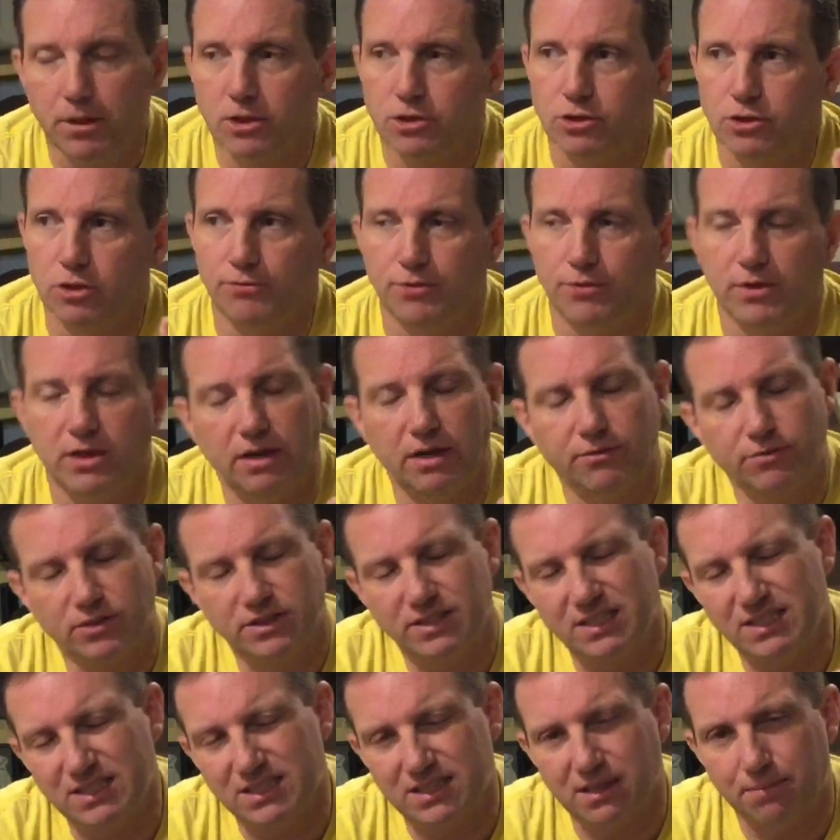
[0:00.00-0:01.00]
So if you ever
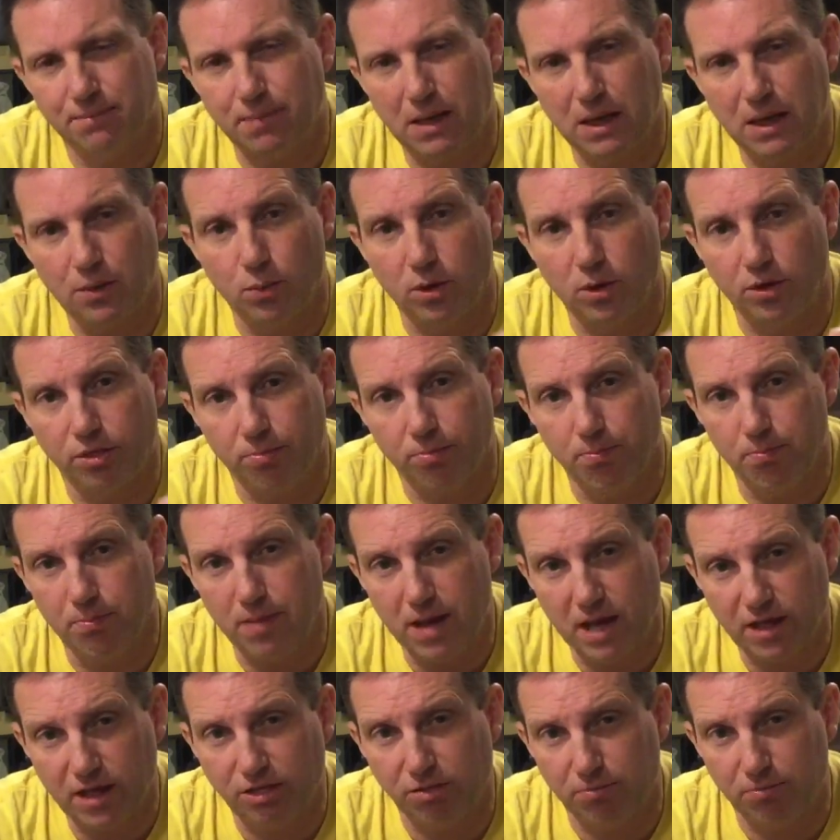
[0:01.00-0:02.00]
see somebody with
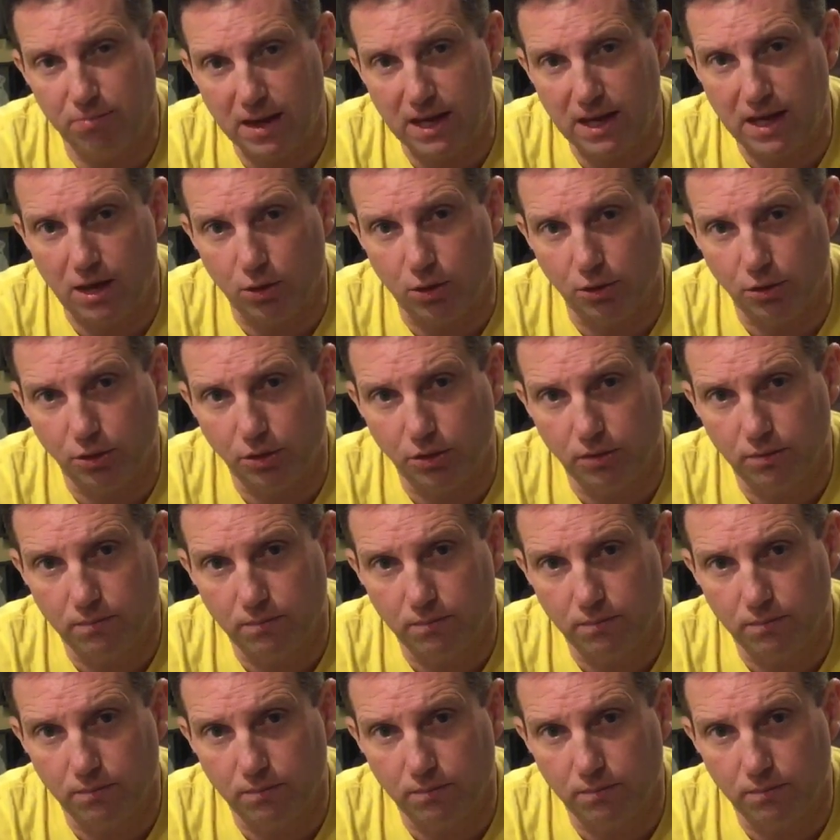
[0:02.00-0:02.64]
meth mouth,